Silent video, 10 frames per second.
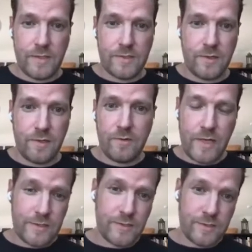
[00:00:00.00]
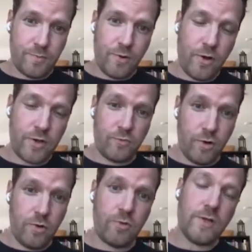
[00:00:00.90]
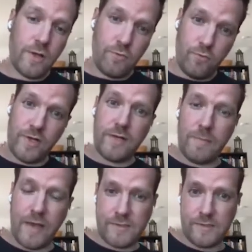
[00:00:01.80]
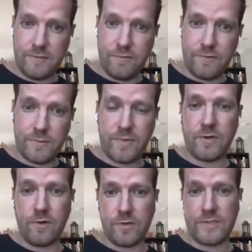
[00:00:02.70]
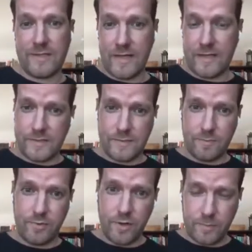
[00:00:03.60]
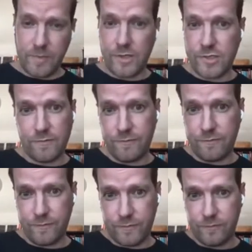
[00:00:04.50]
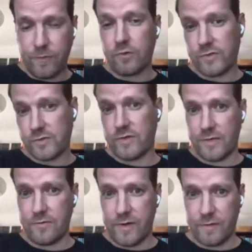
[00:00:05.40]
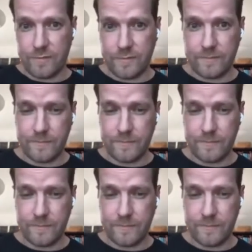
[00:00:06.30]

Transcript: So the supporting role really makes a difference because it lets the product manager focus on their craft.